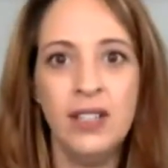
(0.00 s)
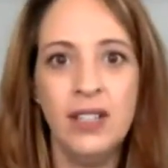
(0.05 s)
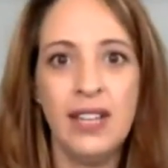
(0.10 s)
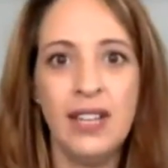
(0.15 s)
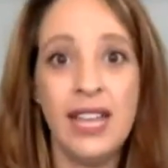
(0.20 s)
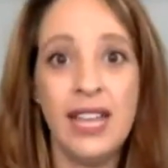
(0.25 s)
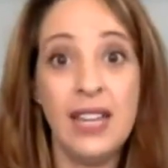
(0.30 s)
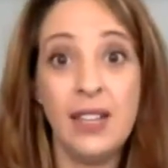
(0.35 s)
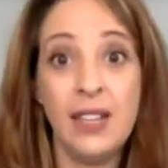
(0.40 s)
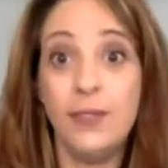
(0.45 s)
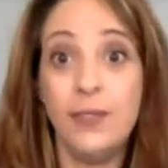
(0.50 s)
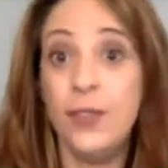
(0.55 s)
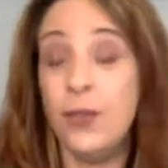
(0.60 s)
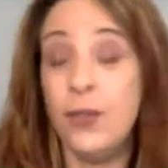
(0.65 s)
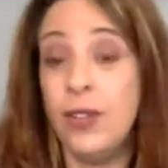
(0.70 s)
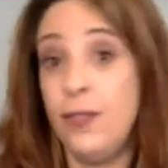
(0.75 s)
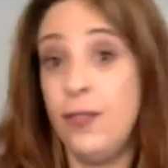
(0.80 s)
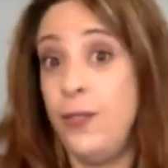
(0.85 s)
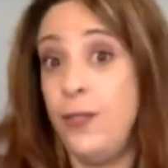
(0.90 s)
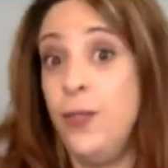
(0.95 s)
and
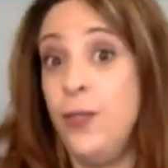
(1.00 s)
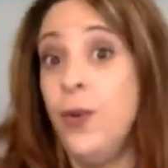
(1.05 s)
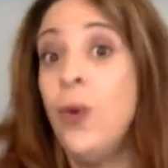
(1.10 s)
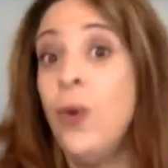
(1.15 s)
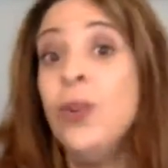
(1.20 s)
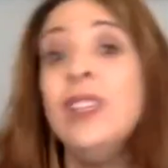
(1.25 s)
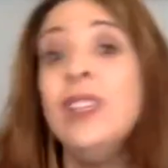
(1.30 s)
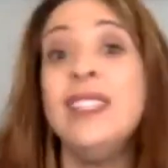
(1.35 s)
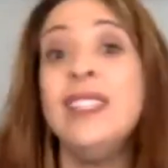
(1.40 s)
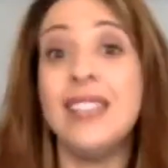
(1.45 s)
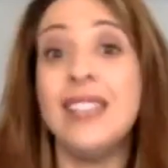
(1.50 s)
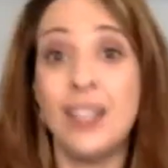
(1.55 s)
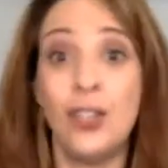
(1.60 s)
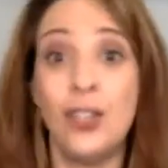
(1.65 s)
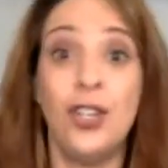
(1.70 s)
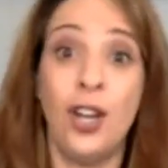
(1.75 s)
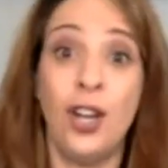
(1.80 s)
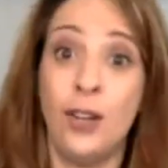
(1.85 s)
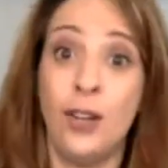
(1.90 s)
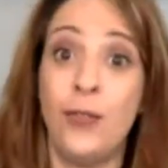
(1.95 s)
if you only take your
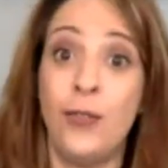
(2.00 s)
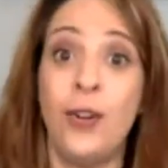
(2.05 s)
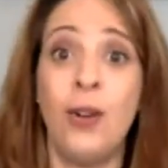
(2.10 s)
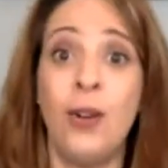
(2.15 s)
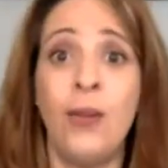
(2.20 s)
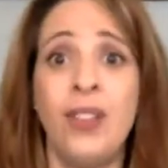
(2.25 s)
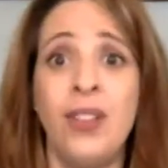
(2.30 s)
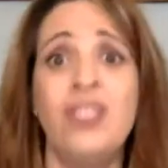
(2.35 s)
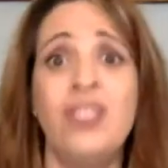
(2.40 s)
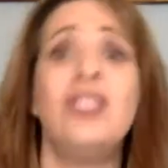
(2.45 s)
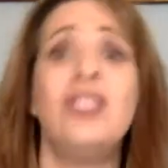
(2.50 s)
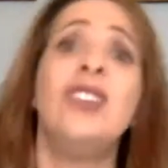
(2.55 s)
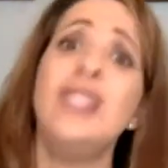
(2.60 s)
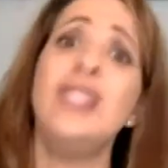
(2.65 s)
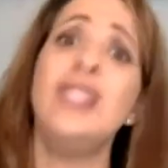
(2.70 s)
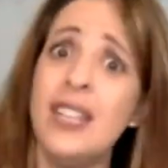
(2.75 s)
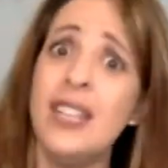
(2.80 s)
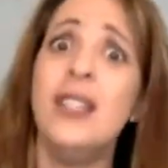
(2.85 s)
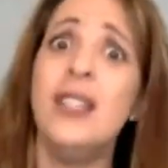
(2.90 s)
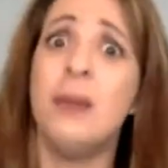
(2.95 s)
dog for a run, start
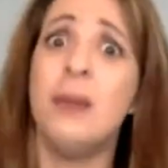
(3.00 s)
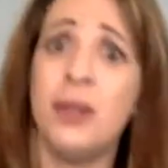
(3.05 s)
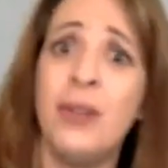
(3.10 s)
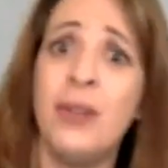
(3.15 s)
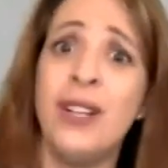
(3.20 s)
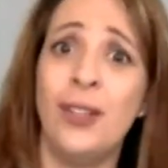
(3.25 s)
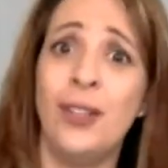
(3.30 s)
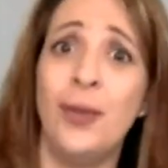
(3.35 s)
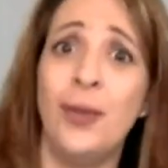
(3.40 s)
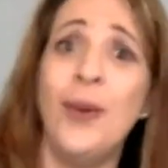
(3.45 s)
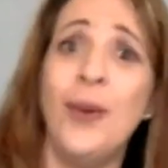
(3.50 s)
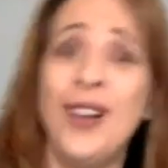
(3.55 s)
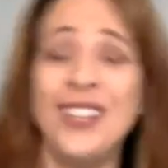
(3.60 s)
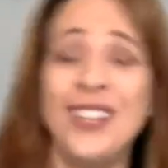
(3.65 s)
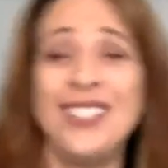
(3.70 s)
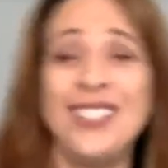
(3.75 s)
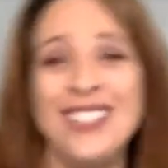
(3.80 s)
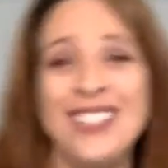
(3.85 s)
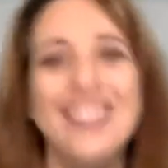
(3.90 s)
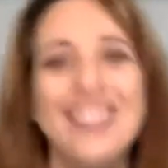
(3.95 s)
taking them on regular
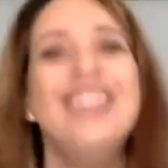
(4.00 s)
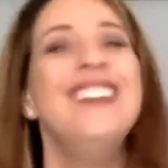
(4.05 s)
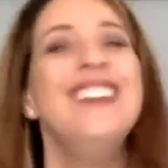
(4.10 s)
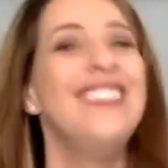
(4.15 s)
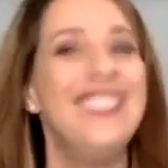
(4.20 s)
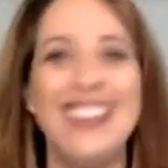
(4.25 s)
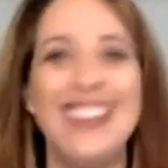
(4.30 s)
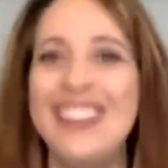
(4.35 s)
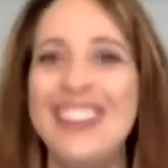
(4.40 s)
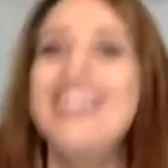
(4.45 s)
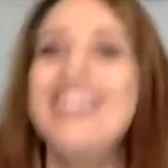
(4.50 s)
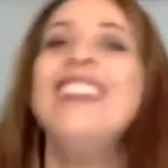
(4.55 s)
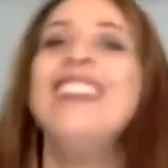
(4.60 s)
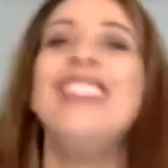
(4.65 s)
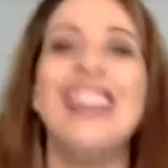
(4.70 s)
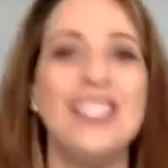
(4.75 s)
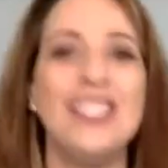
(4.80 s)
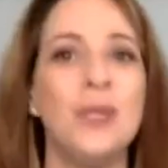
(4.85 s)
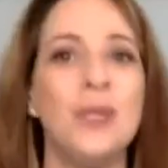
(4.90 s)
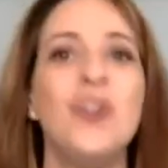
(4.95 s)
walks. Then
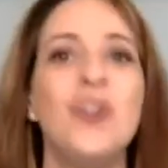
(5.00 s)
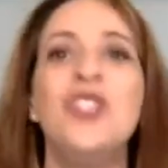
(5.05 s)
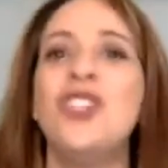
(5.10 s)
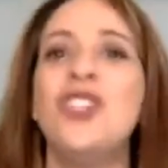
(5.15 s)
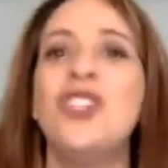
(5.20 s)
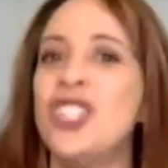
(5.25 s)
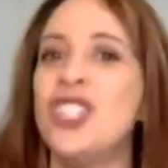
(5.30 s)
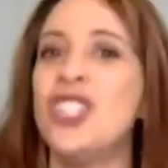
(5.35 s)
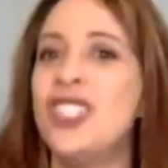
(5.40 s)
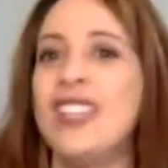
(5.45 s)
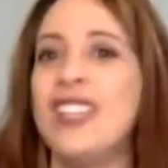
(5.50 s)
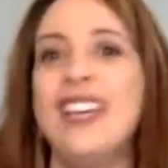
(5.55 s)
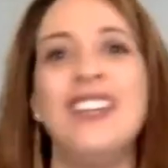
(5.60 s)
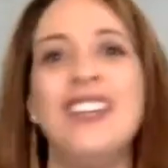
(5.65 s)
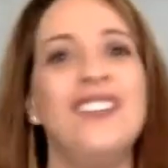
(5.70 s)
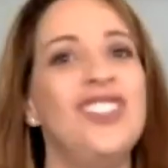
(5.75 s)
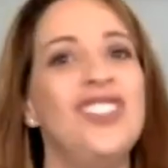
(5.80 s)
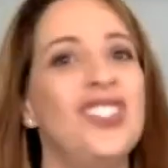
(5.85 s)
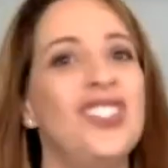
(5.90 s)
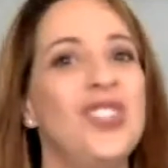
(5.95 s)
that's when you're just kind
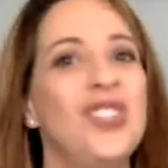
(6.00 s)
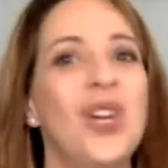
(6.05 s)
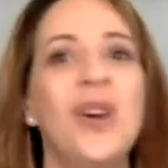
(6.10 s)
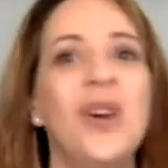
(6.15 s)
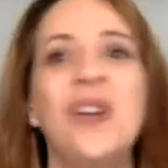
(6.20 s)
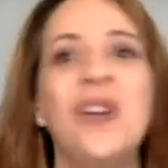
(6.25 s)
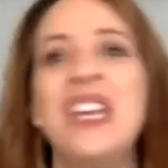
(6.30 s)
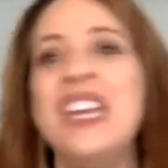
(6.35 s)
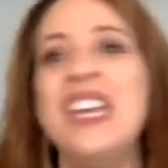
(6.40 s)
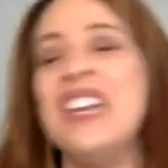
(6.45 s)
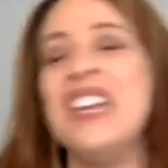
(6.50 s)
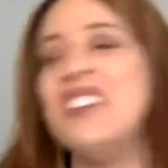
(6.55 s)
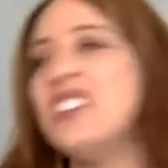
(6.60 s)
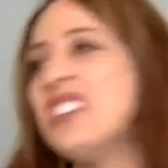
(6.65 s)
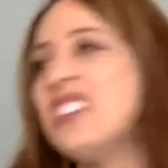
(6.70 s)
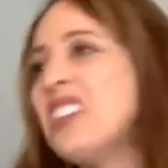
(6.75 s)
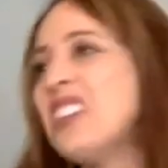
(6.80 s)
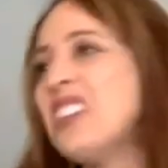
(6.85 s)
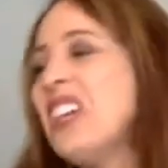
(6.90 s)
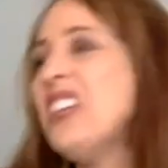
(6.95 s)
of just going and
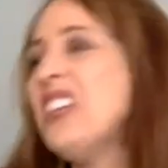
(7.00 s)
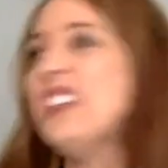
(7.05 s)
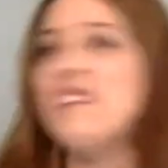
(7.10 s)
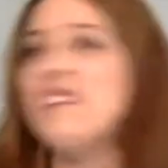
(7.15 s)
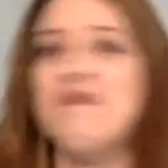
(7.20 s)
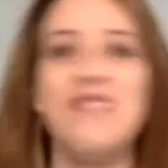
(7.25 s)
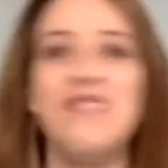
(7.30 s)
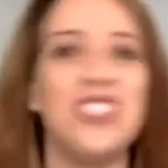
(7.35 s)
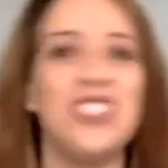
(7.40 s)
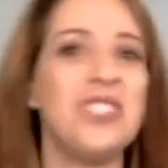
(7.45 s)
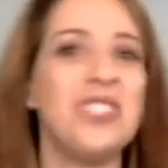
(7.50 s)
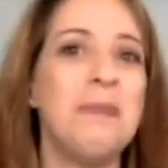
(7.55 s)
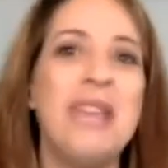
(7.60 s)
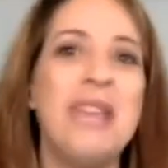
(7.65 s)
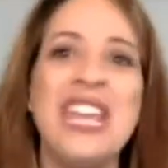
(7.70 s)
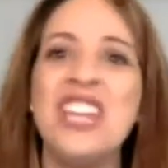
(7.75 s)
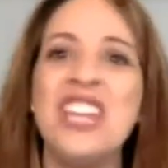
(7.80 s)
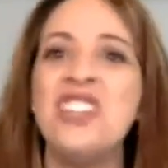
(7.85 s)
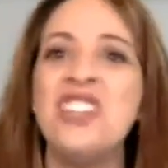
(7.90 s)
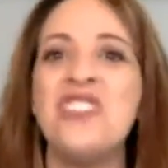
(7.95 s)
just kind of just
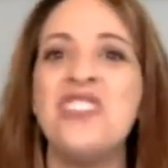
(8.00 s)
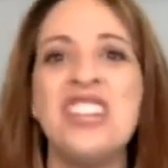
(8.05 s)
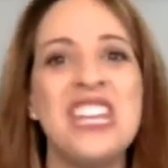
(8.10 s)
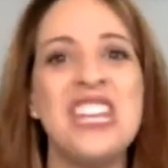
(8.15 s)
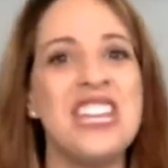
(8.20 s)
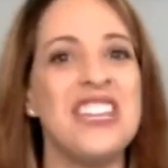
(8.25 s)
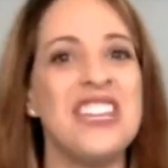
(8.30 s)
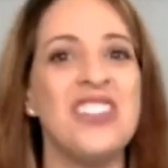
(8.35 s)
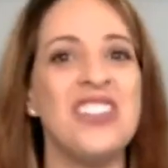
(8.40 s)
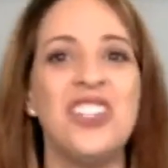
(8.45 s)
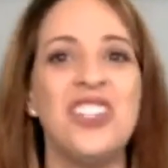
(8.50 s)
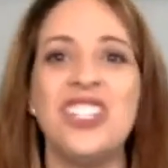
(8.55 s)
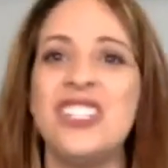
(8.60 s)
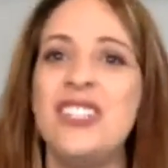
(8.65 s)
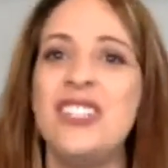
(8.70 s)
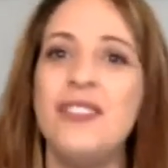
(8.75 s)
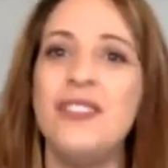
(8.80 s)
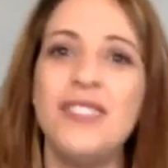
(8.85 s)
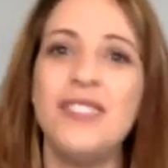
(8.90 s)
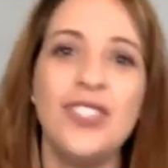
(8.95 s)
meandering, and they're just
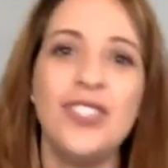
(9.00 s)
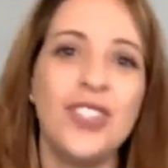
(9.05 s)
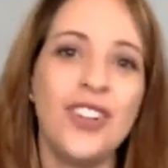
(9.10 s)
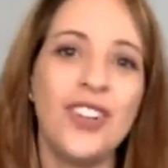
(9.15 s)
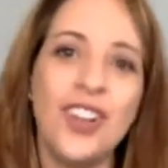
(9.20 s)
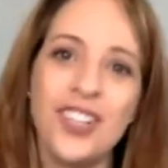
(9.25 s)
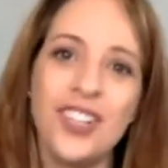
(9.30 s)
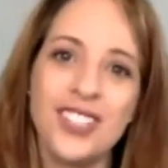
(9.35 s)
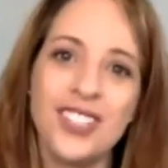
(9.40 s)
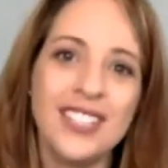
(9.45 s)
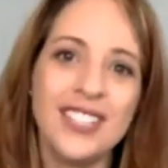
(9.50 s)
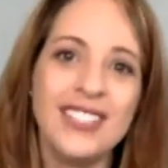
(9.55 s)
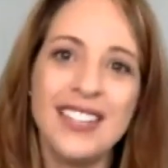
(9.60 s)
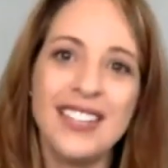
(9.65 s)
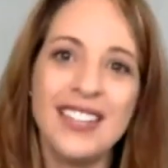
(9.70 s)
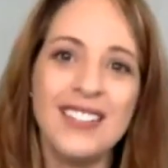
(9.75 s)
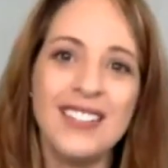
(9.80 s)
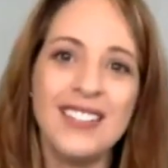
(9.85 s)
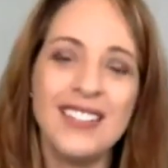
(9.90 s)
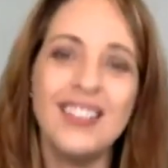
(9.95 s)
sniffing to their heart's
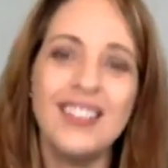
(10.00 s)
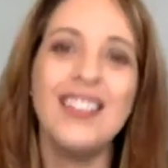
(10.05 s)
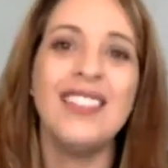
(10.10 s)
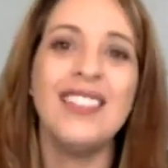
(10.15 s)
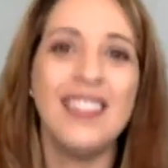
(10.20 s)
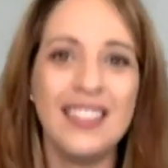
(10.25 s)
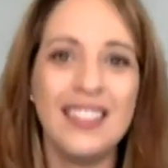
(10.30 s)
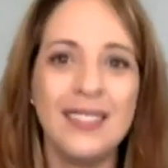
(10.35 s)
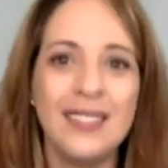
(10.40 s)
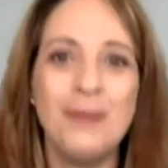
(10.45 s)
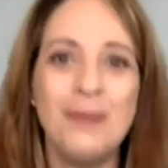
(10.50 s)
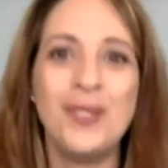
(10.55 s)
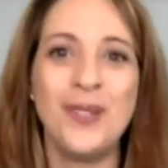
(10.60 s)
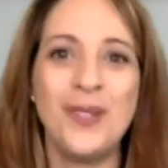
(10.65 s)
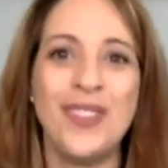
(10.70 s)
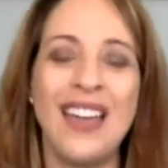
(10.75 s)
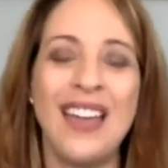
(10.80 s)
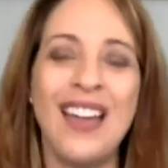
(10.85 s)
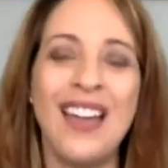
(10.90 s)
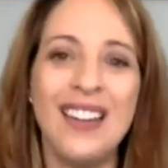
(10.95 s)
content. Let them do that.